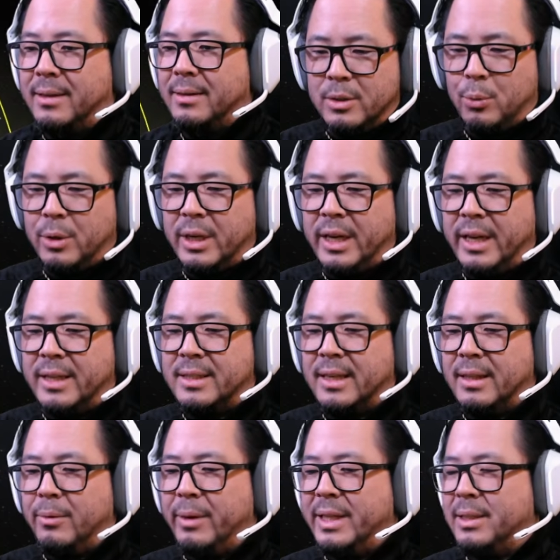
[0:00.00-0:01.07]
So we're going to
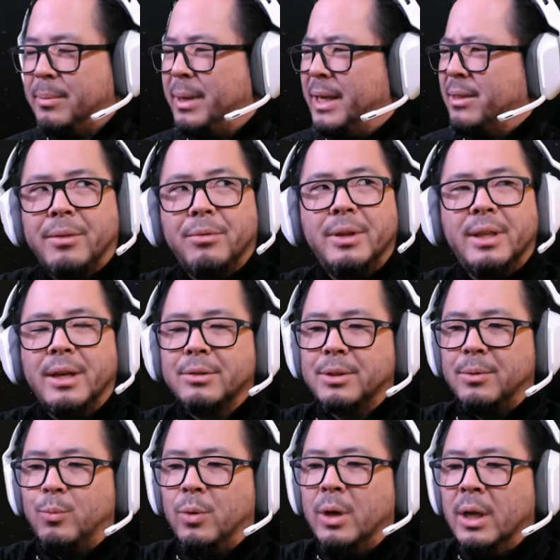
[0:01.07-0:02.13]
accelerate to about
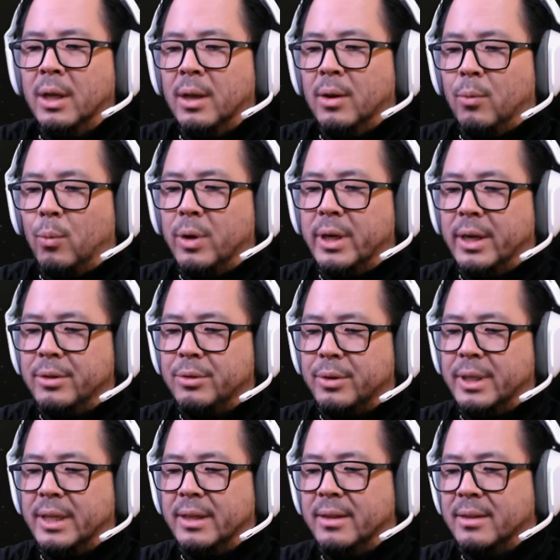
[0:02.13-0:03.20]

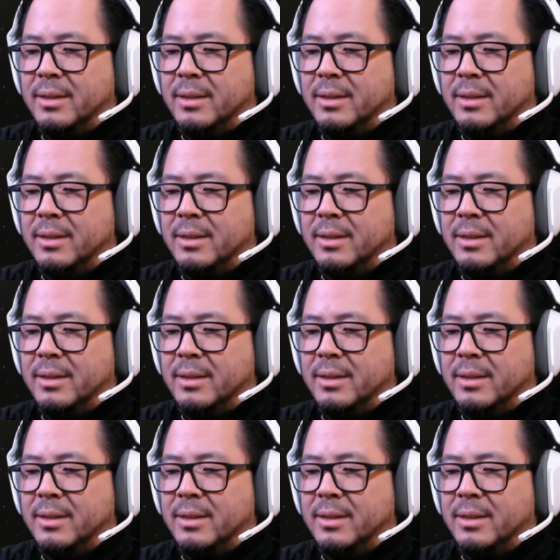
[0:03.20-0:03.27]
3,100